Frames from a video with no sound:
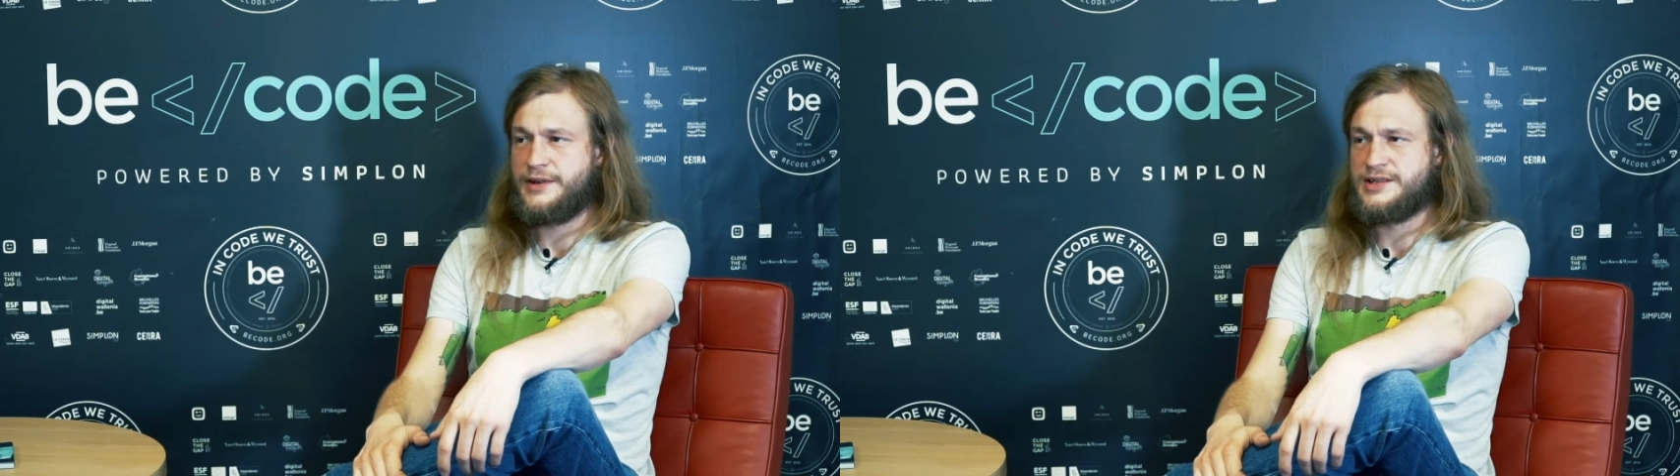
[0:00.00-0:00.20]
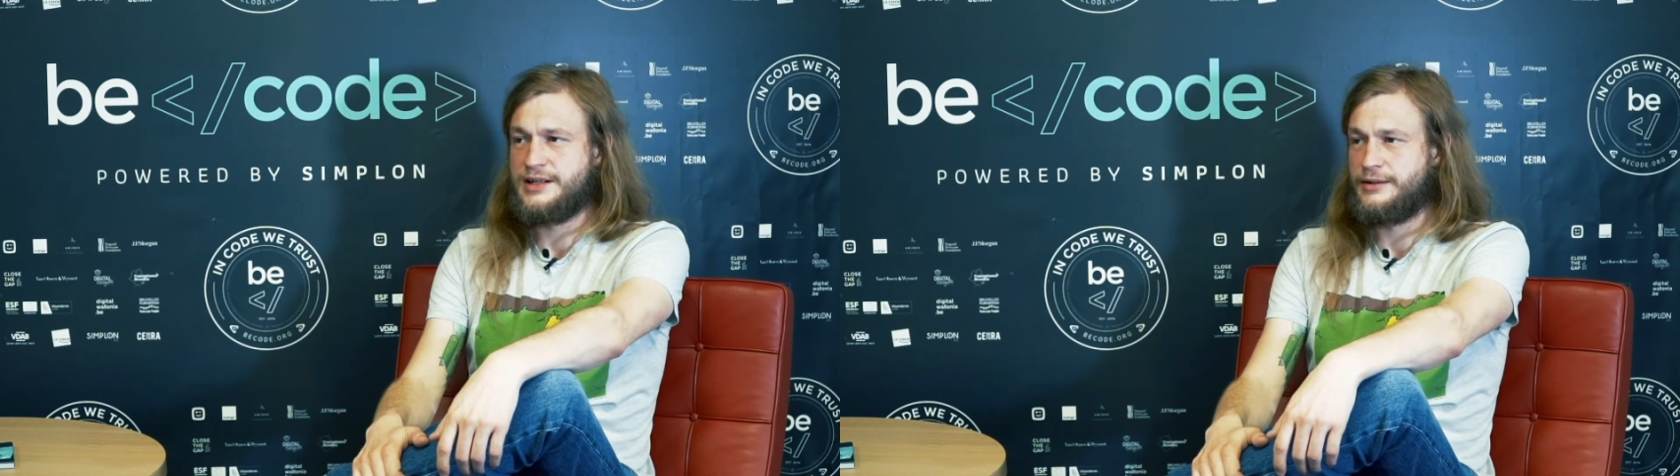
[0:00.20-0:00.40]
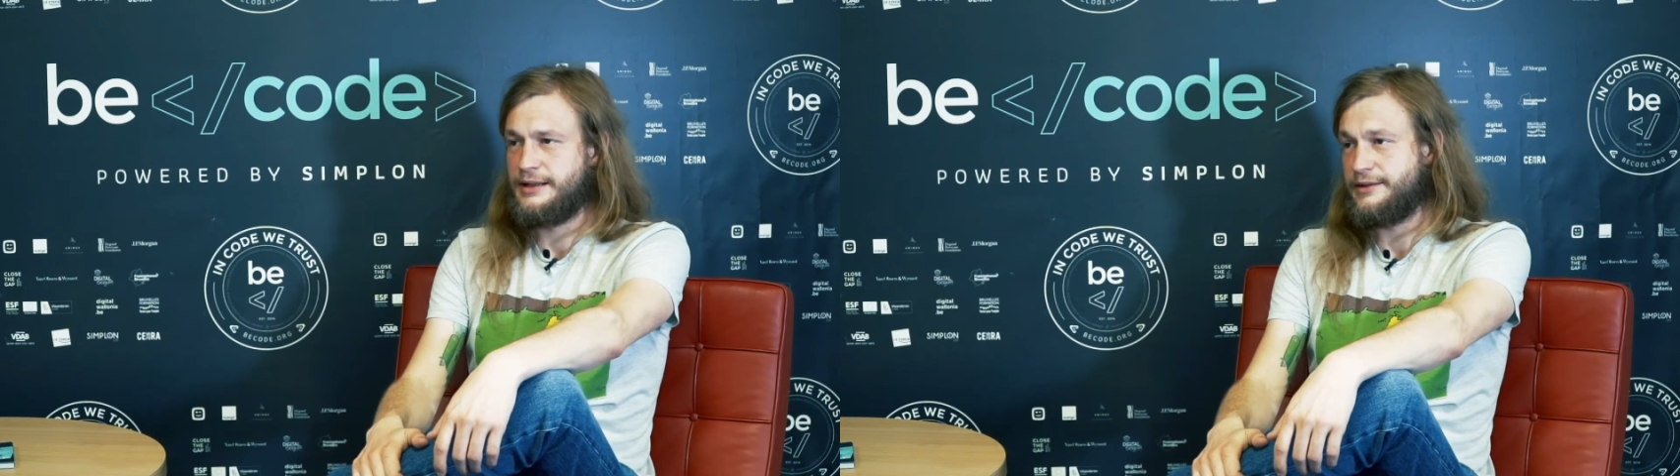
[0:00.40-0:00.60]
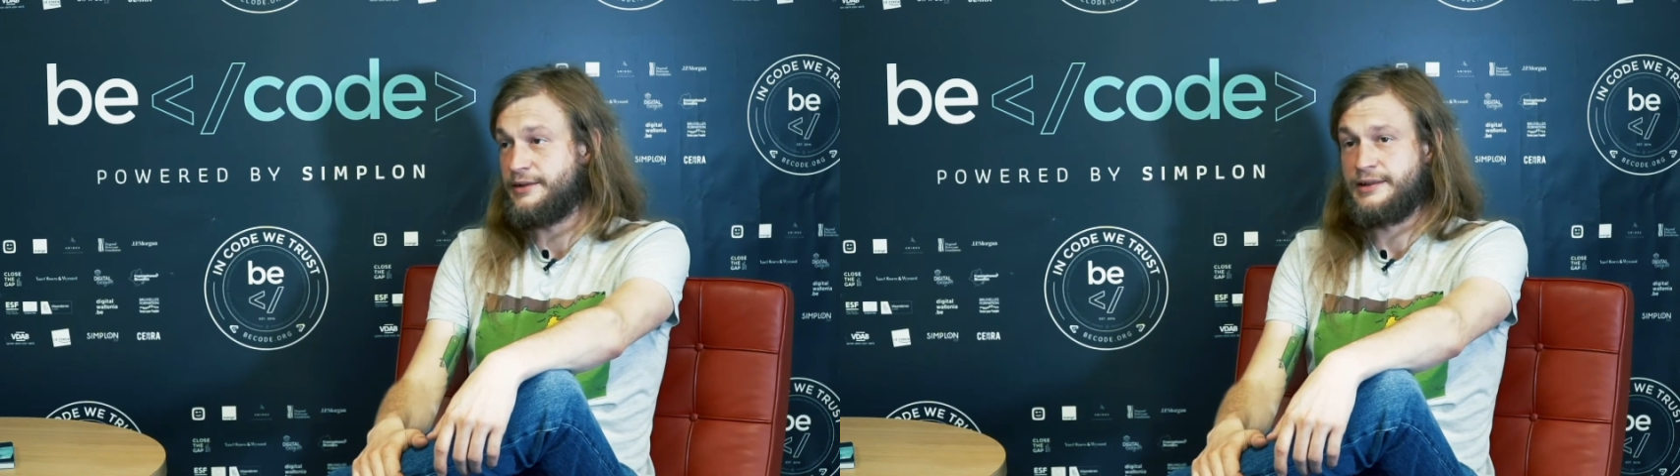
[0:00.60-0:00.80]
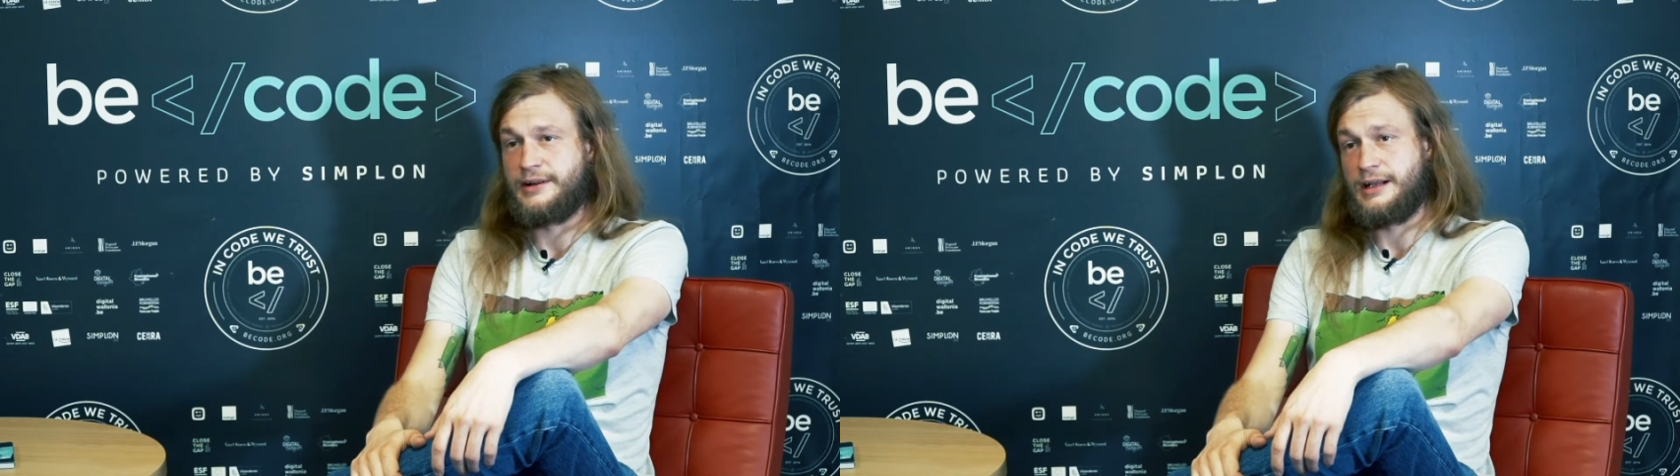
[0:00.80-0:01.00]
a single letter
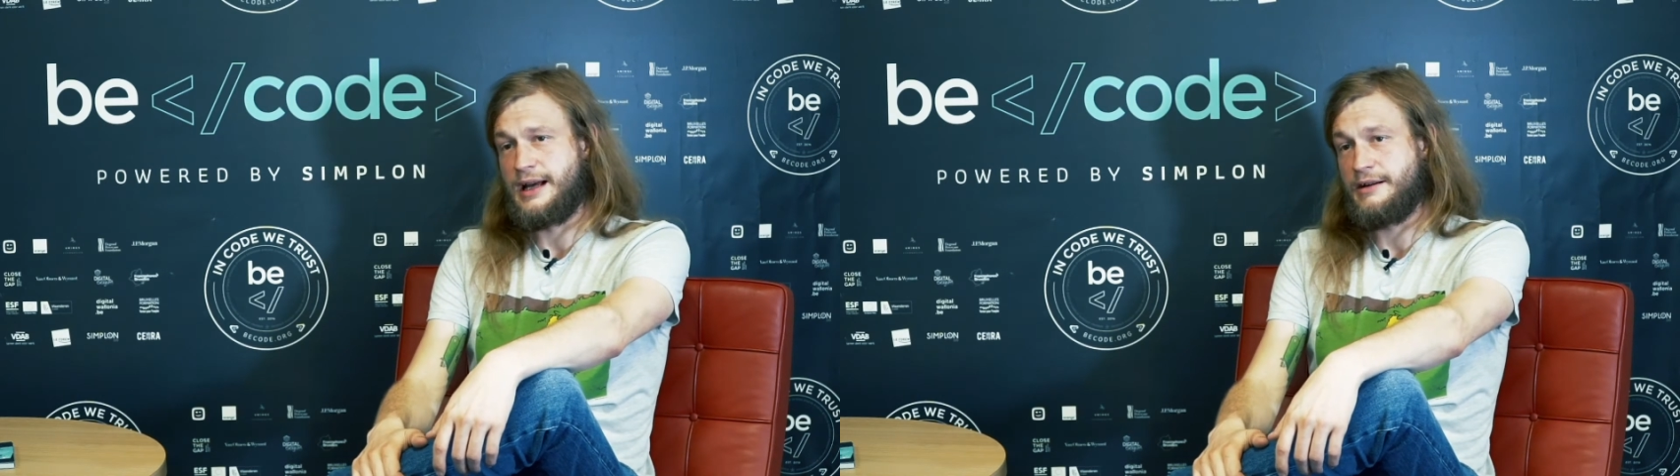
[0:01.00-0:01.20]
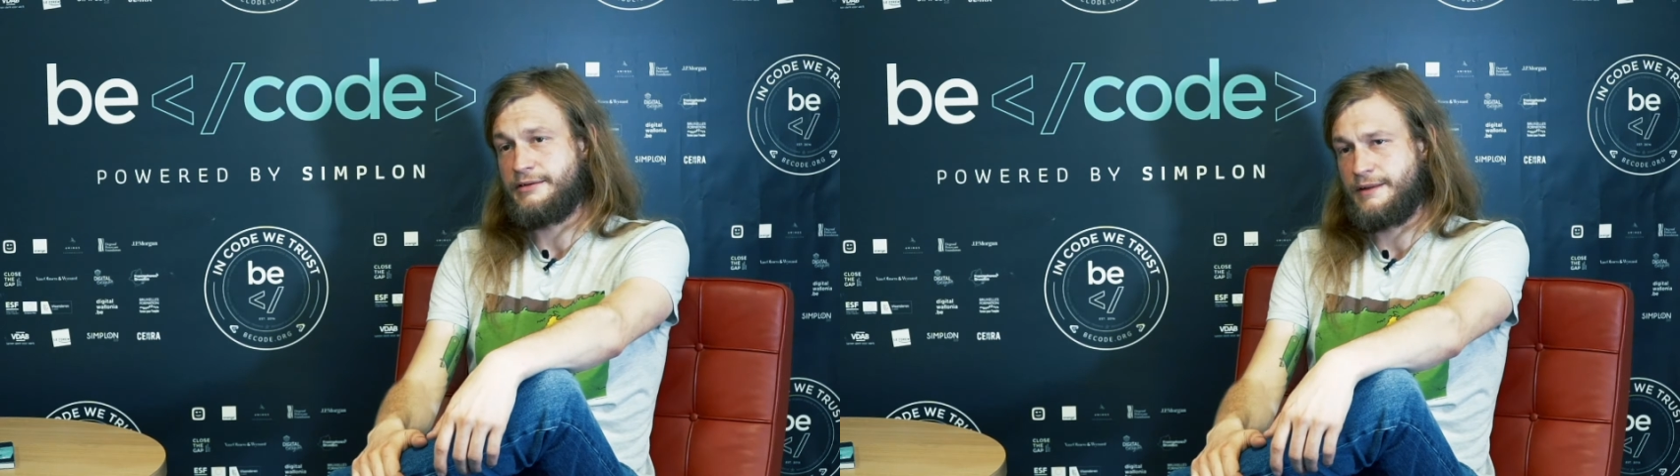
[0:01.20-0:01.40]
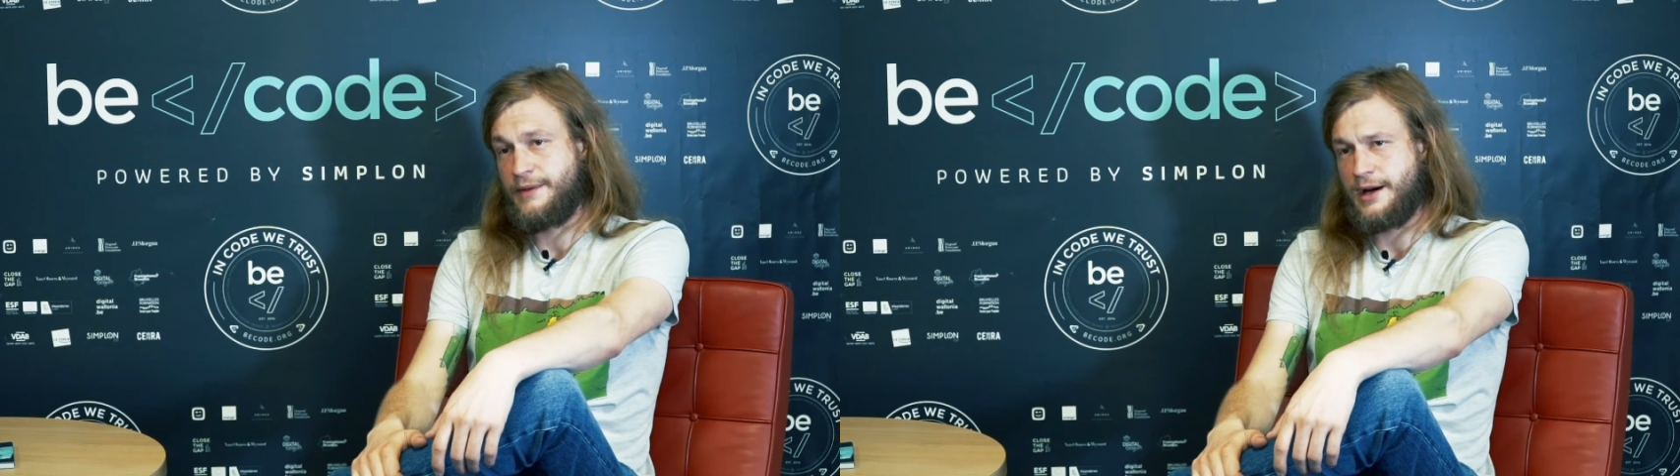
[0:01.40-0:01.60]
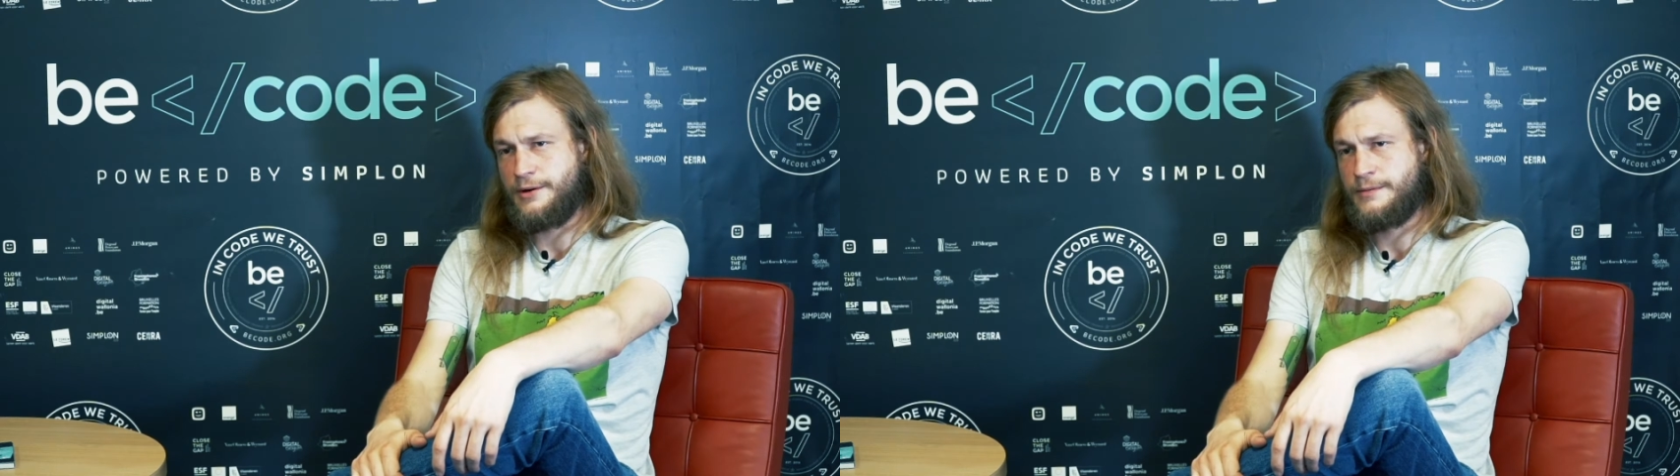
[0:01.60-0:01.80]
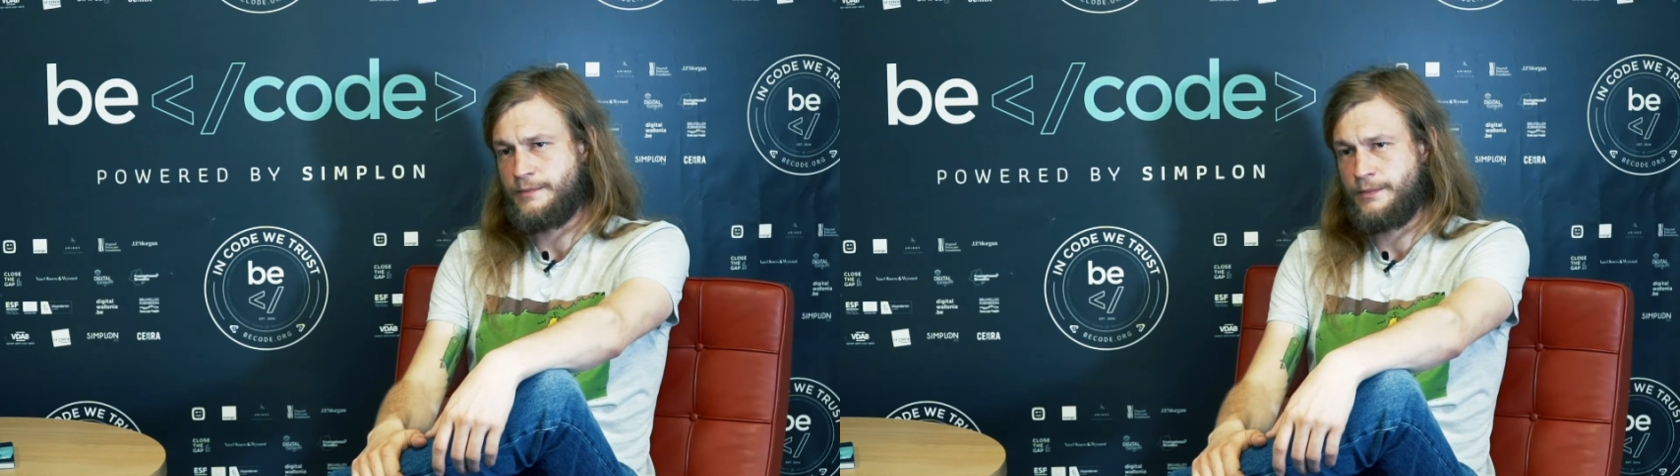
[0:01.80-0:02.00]
in their life, and now